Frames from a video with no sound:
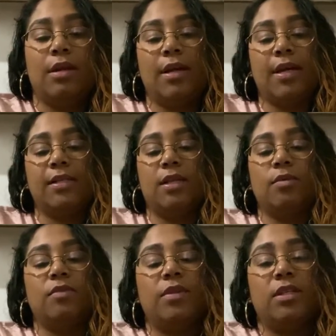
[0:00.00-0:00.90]
like I said, it
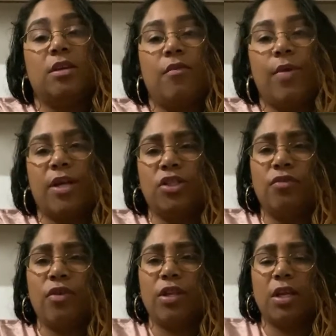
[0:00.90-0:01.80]
was a really tough week. I should have
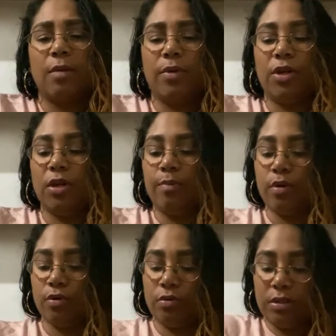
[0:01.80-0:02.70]
wrote in the community
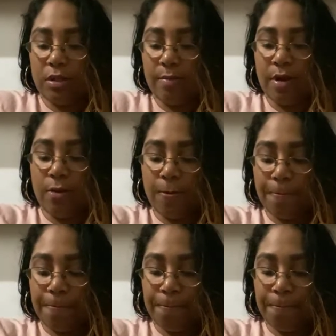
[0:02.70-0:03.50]
post about,